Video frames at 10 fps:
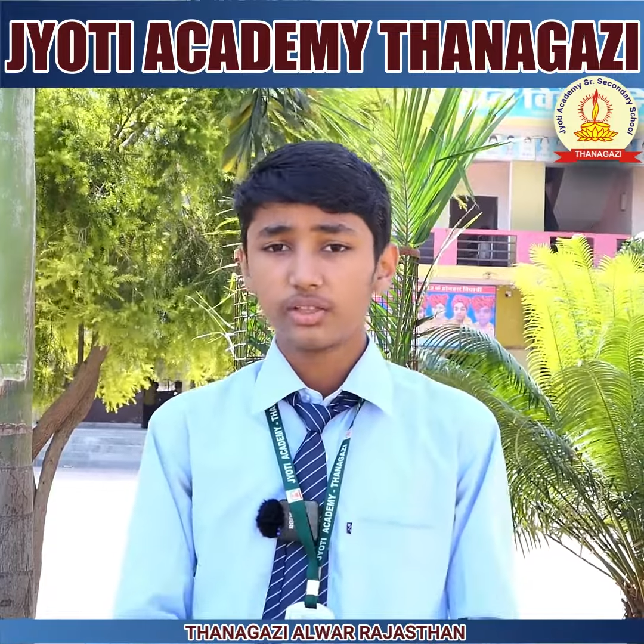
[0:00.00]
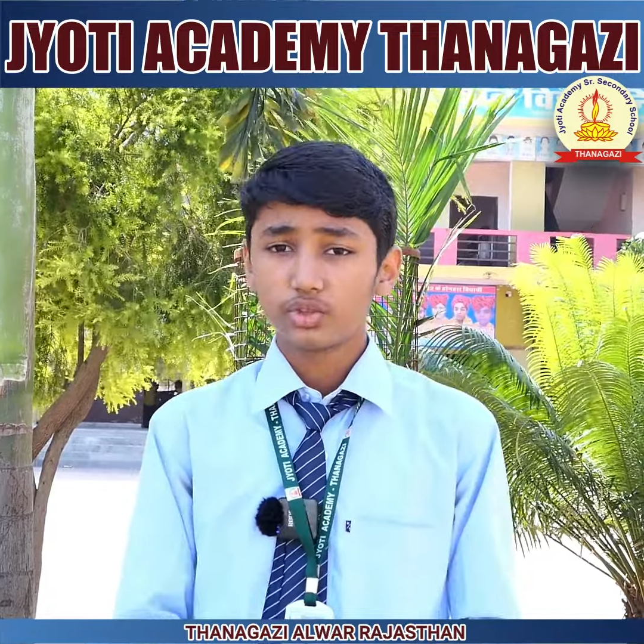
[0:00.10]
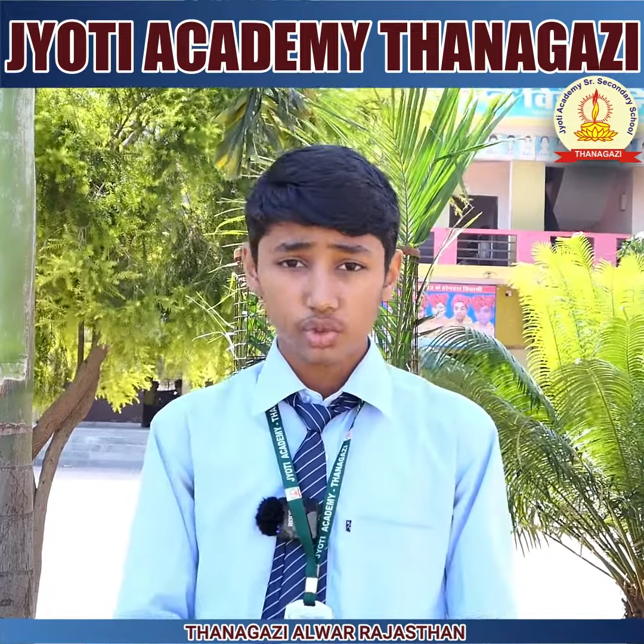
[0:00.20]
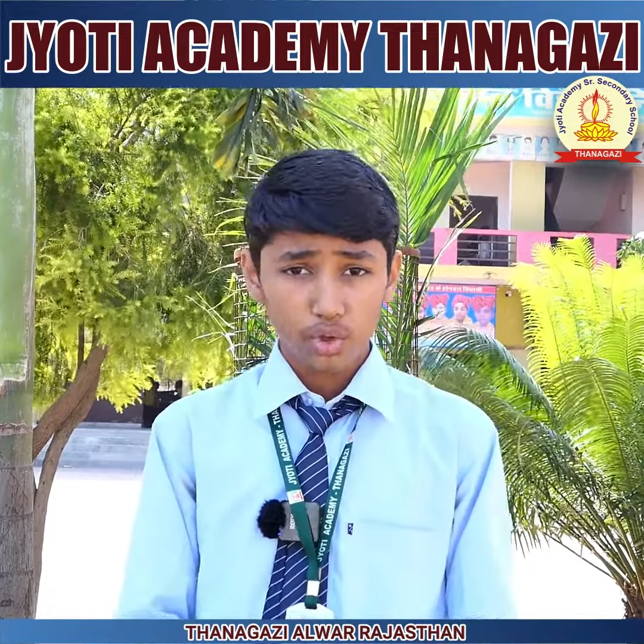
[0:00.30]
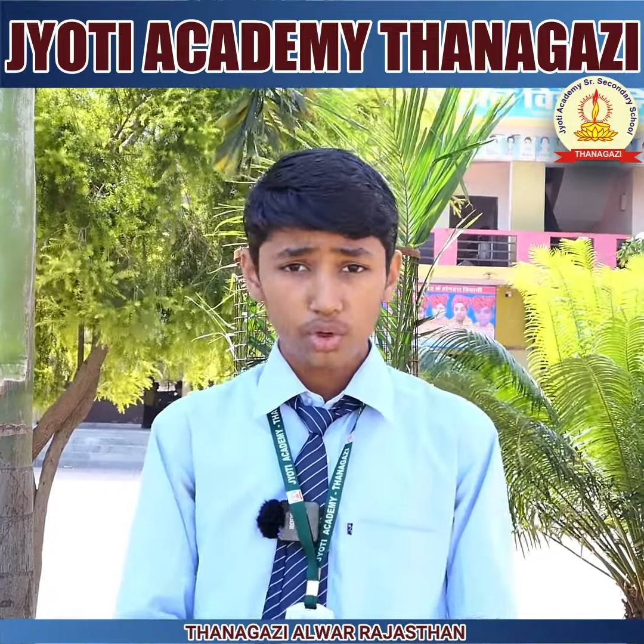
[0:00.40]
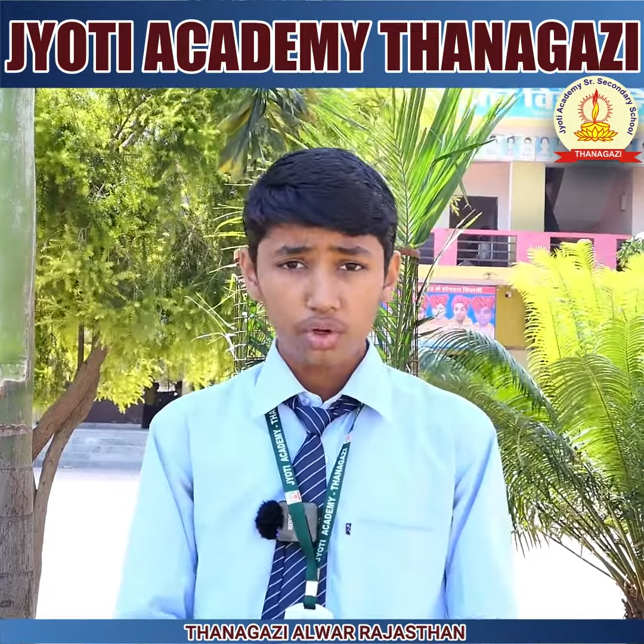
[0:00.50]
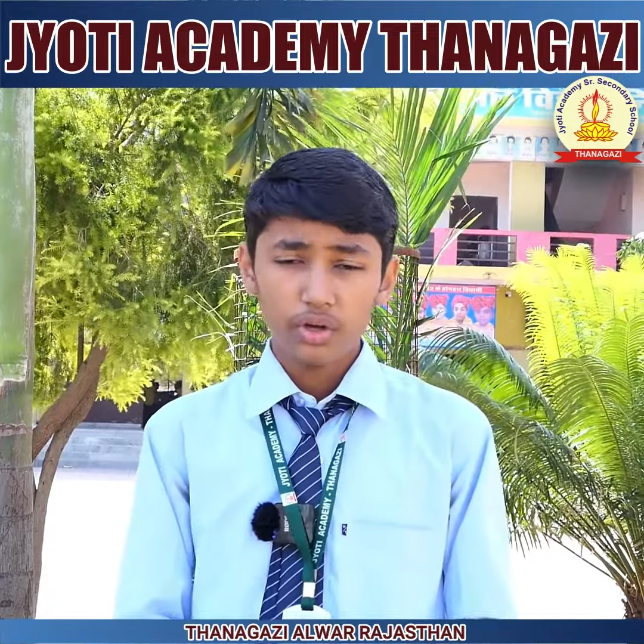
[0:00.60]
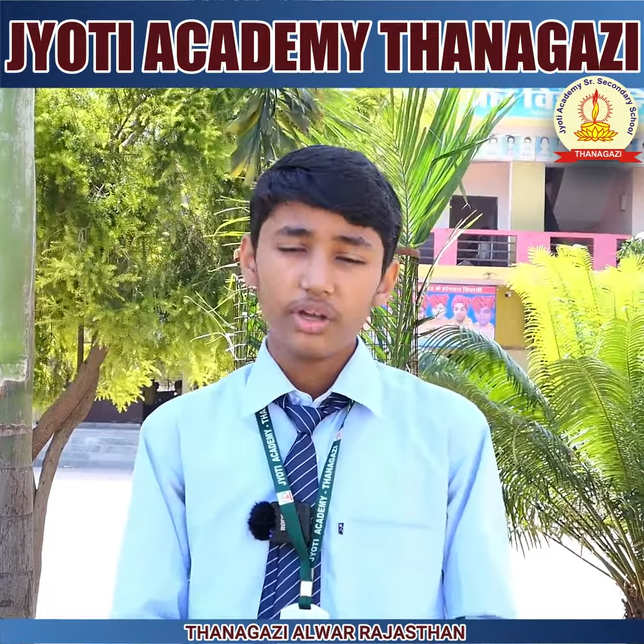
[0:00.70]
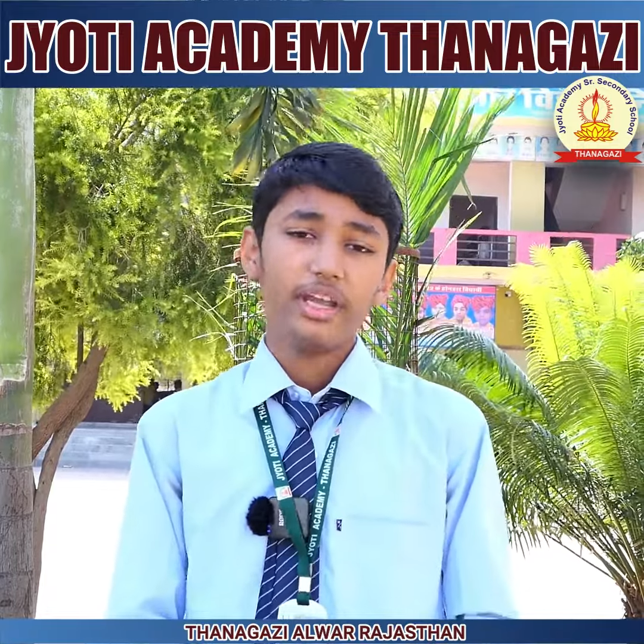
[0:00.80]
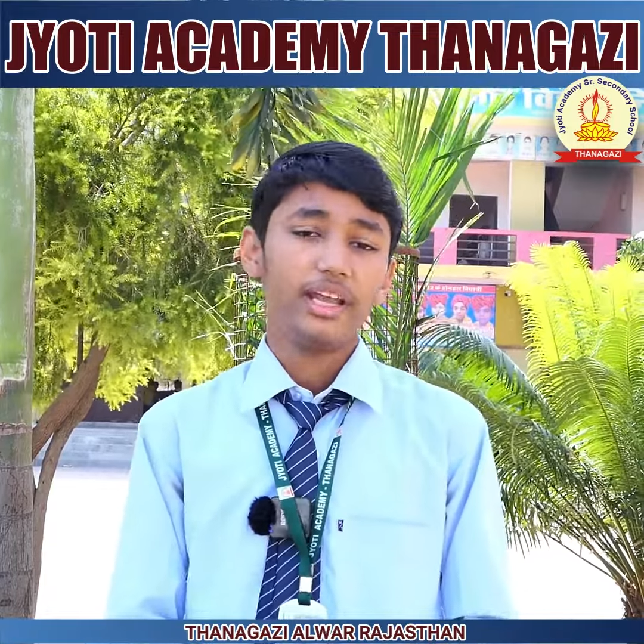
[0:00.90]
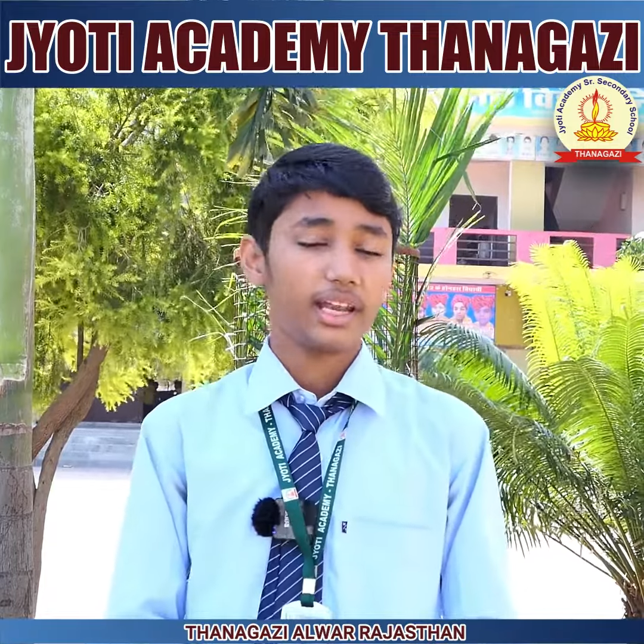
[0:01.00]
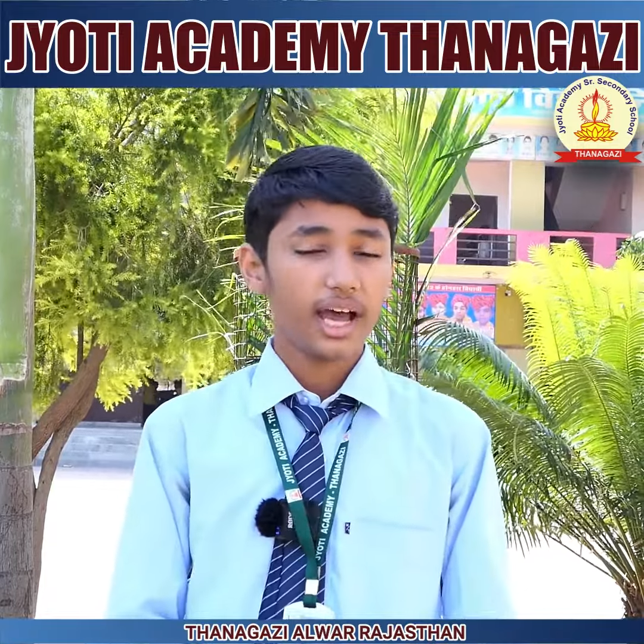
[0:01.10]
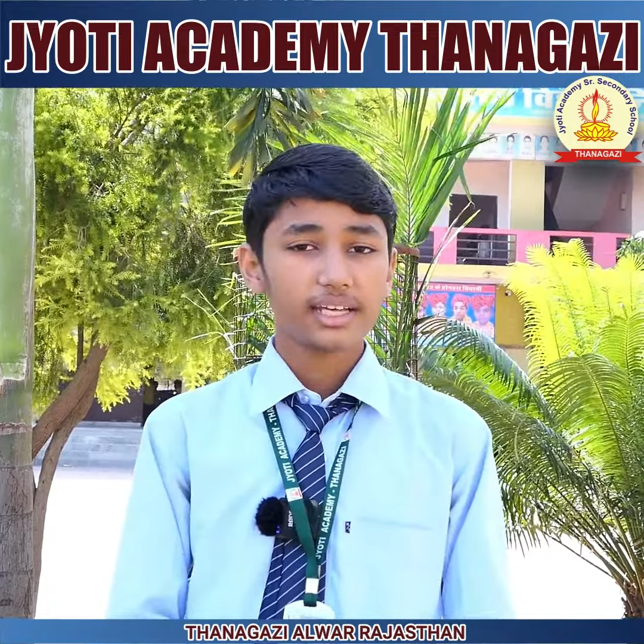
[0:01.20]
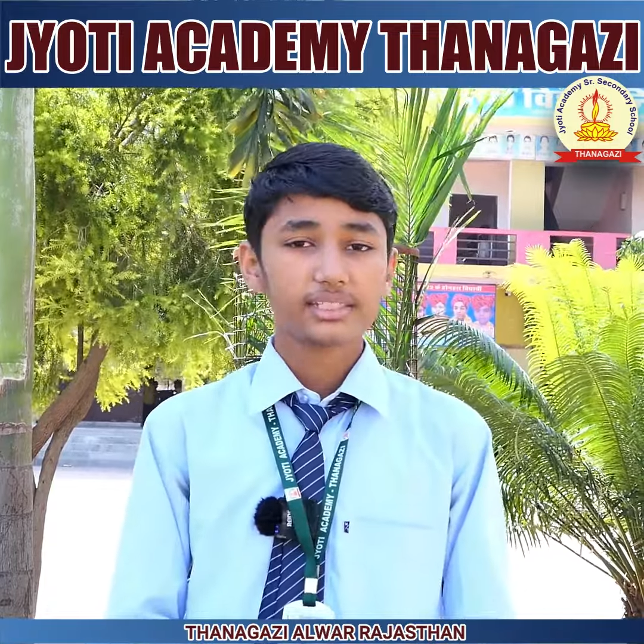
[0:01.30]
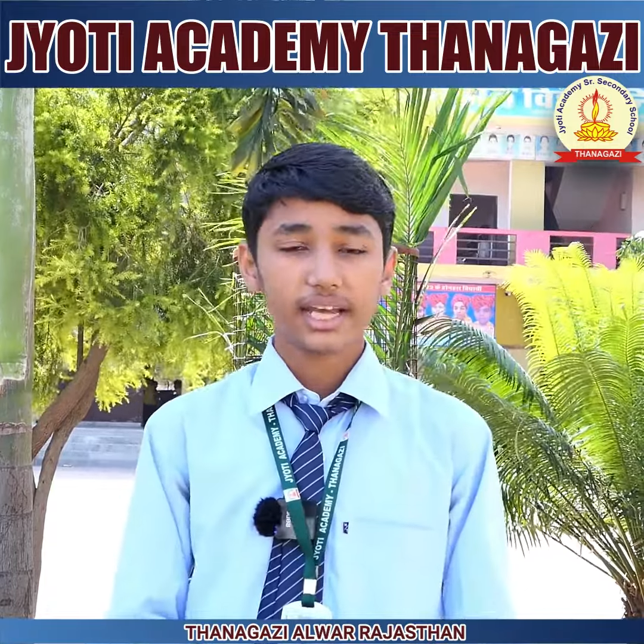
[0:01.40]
So, in last,